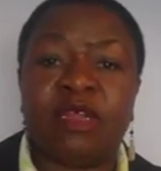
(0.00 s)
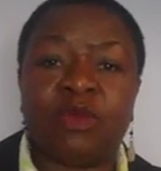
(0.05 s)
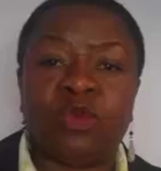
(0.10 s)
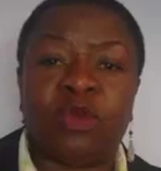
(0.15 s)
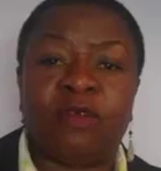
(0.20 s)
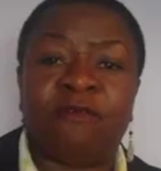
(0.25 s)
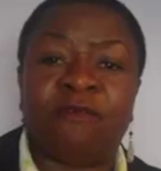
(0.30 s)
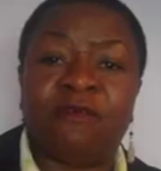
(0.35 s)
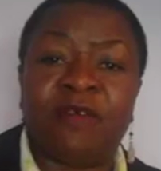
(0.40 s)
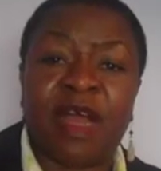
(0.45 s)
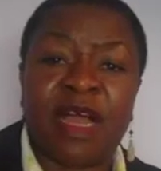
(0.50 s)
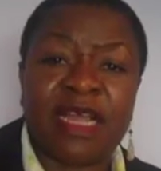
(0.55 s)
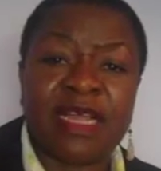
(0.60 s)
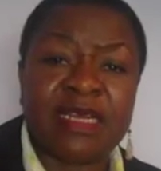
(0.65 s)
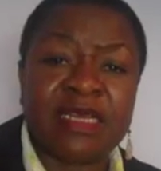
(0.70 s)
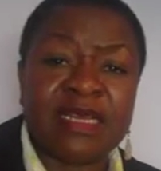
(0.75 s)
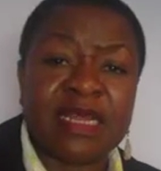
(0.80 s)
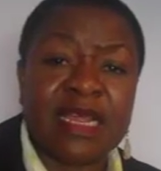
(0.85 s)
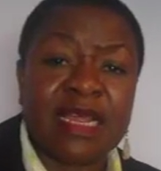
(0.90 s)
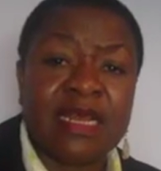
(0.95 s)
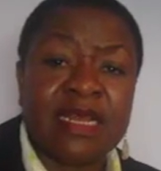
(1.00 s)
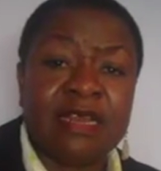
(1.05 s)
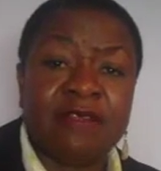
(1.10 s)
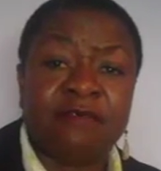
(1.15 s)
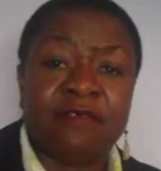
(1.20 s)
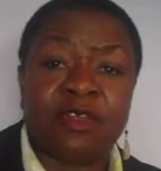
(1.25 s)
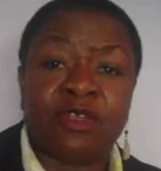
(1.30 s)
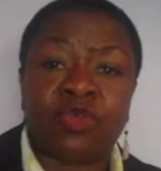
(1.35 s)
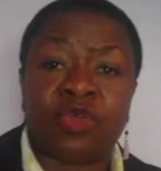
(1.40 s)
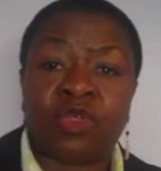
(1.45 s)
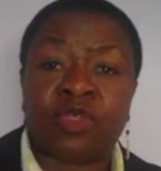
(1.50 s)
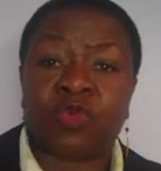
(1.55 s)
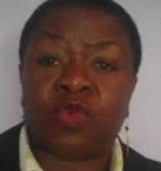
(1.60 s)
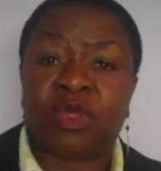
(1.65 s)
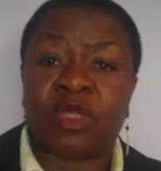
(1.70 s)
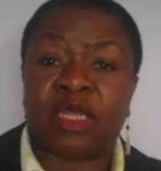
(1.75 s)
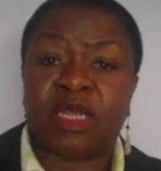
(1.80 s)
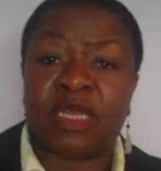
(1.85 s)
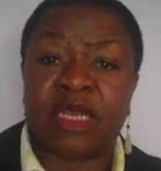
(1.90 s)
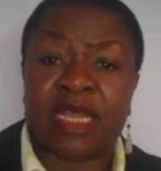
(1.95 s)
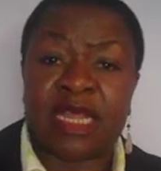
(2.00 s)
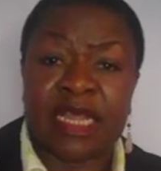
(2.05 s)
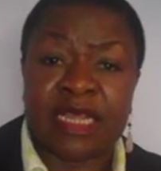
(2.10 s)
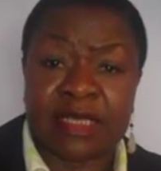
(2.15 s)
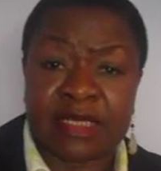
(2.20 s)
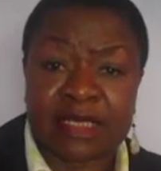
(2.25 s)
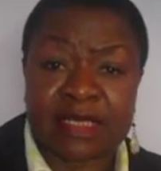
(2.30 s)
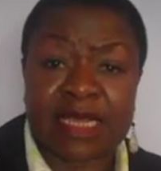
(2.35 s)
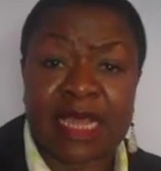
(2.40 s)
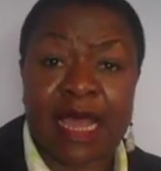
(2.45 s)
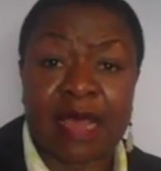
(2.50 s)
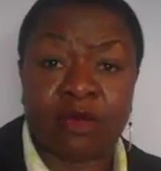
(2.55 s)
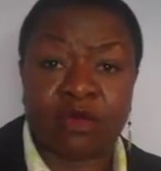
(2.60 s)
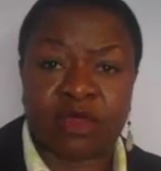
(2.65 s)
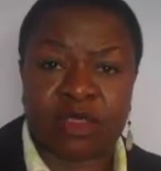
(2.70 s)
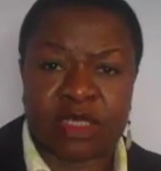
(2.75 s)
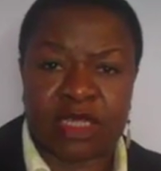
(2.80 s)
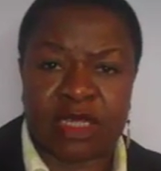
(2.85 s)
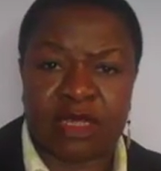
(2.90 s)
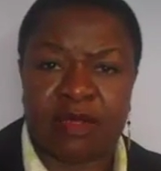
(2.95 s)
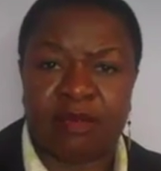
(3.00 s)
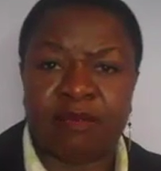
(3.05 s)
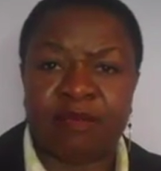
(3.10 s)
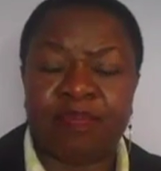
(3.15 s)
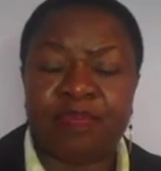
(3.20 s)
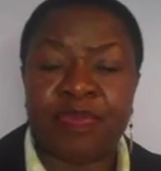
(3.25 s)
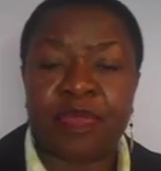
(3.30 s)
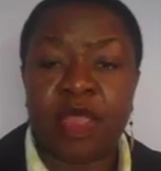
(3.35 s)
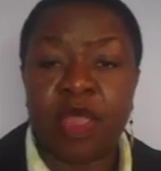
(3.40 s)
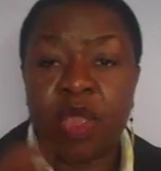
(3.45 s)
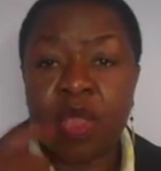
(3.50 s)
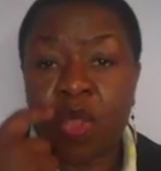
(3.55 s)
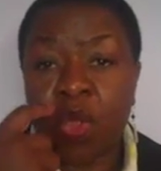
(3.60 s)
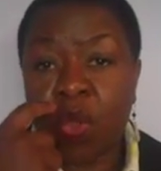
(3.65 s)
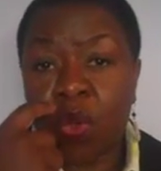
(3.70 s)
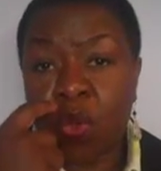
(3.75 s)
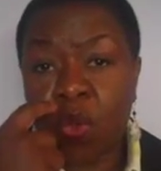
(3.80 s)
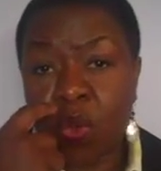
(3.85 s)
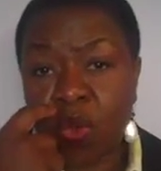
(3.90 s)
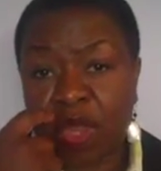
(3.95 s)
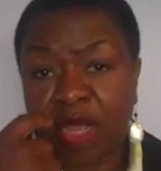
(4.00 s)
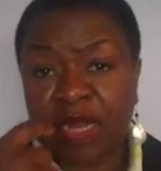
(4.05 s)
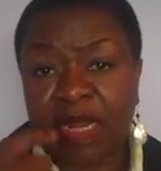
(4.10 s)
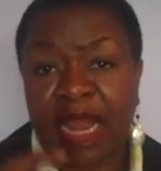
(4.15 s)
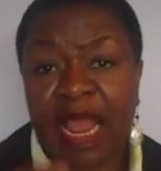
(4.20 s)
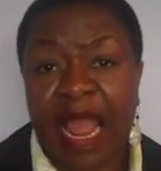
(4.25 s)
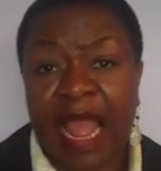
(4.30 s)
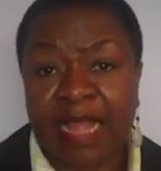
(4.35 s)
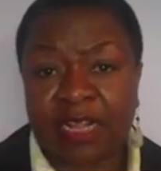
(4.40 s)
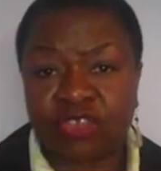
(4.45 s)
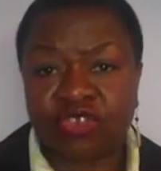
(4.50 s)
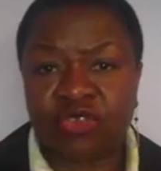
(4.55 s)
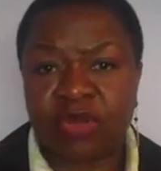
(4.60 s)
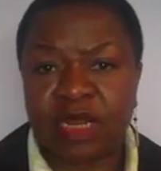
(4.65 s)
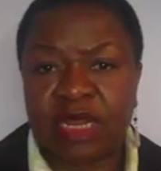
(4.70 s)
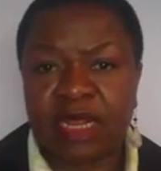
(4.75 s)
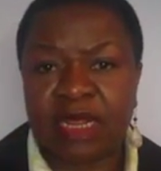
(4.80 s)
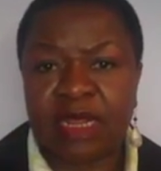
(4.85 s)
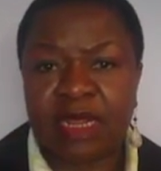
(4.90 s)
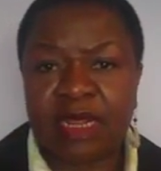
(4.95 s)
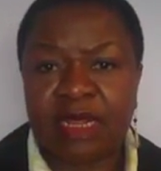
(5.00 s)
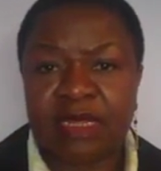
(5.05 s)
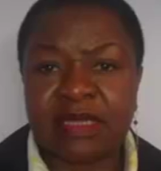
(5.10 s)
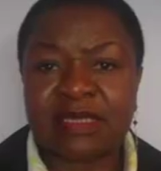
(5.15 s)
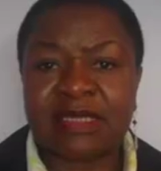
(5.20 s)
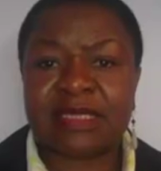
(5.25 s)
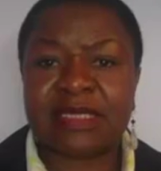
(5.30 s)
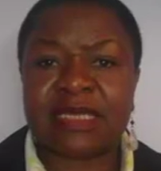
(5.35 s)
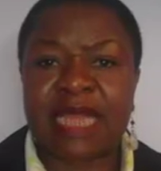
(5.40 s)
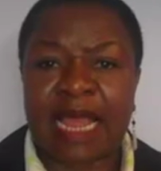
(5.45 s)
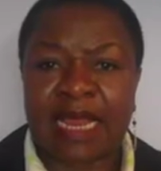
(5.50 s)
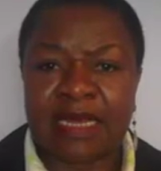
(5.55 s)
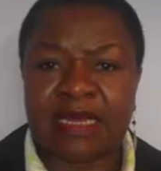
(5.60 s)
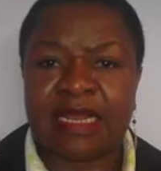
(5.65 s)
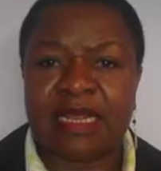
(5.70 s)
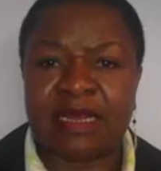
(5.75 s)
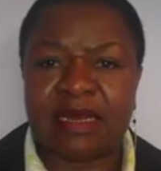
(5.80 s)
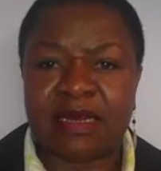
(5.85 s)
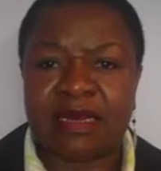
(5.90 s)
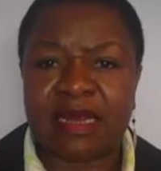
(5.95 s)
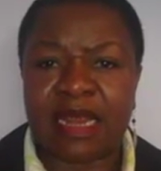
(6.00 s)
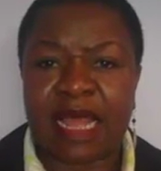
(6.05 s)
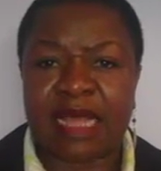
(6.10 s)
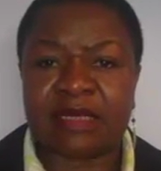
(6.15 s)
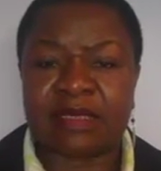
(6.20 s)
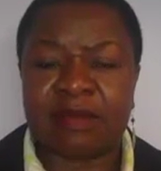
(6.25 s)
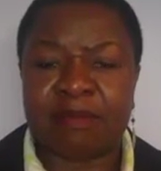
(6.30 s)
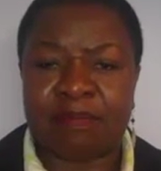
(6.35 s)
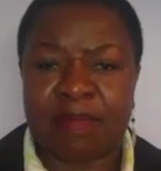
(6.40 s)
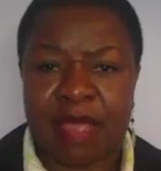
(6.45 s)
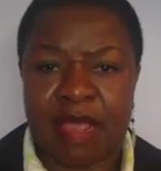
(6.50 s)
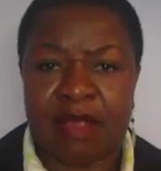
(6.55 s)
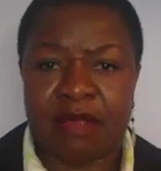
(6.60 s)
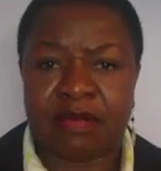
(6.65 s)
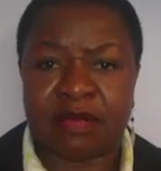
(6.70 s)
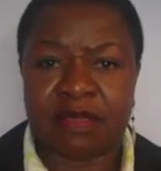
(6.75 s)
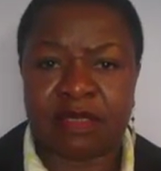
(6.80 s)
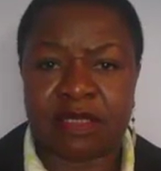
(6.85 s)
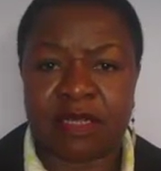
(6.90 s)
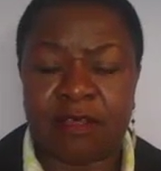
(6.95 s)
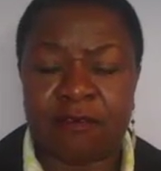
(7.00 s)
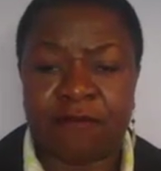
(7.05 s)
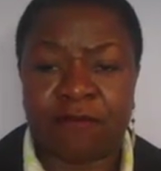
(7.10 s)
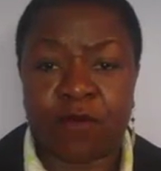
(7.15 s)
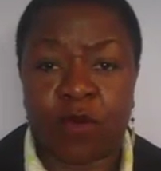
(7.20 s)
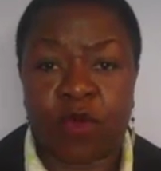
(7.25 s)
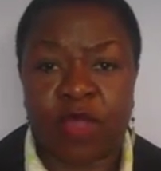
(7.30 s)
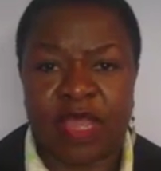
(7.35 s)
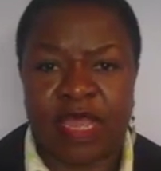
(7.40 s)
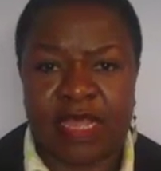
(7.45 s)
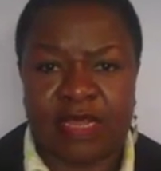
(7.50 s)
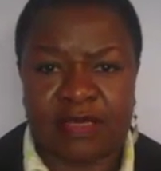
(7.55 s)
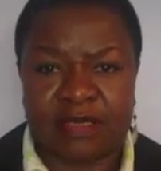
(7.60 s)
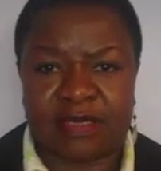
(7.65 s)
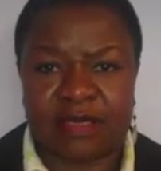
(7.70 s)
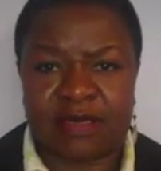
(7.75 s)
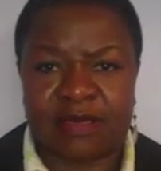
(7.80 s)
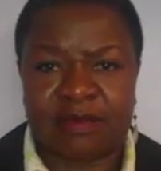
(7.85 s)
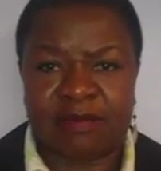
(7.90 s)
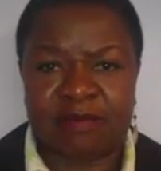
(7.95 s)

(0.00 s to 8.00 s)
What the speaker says: would find individuals within its county who can actually stand in as a parent for it.